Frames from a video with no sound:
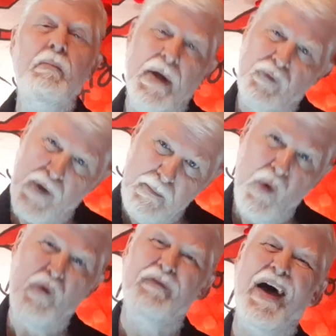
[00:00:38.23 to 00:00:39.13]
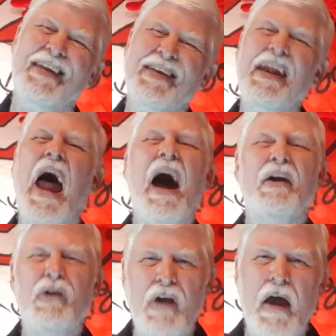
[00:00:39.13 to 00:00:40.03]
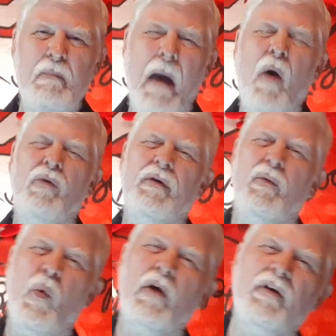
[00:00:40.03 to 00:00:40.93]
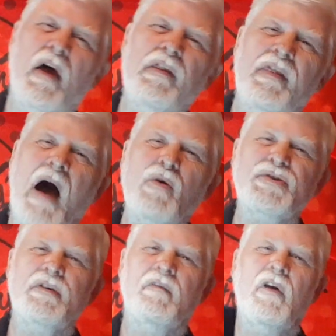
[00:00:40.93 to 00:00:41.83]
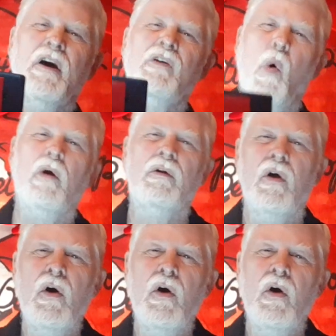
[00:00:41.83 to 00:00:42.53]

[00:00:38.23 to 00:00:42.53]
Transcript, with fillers: be removed at the latter day mountain where 10,000 ignored